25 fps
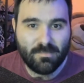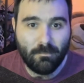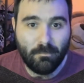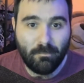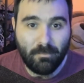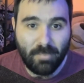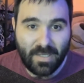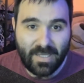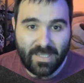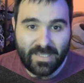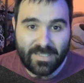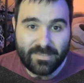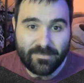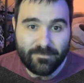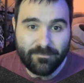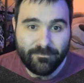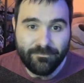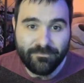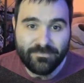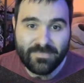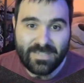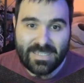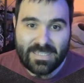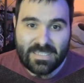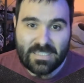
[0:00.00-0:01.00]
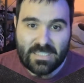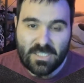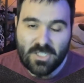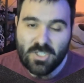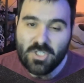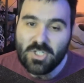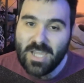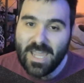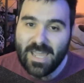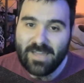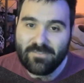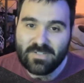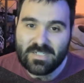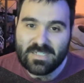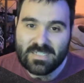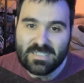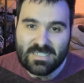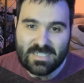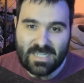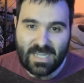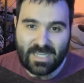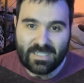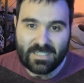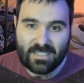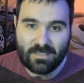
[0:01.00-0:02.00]
but they each have a
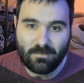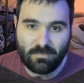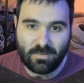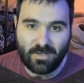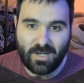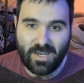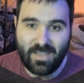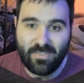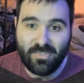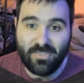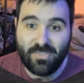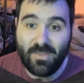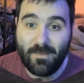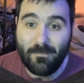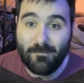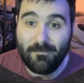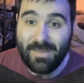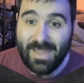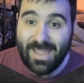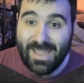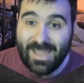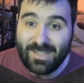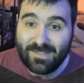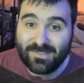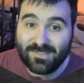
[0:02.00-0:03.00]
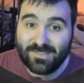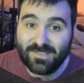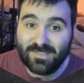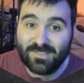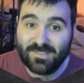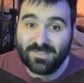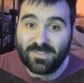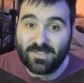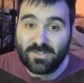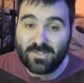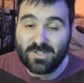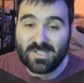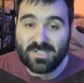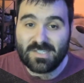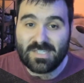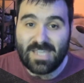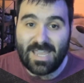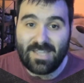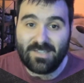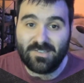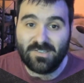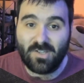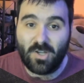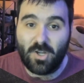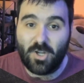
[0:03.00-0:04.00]
dying breath that passes their
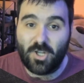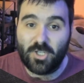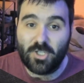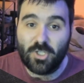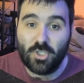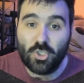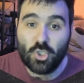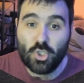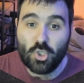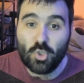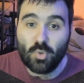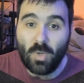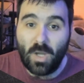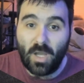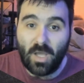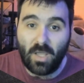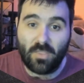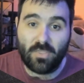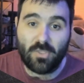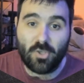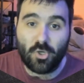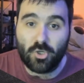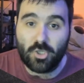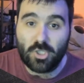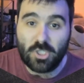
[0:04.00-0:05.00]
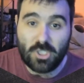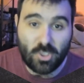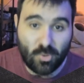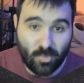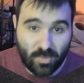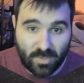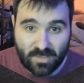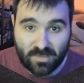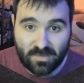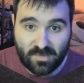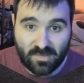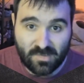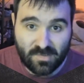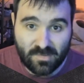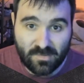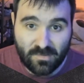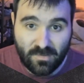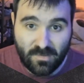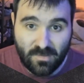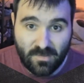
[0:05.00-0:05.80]
stats on to other units.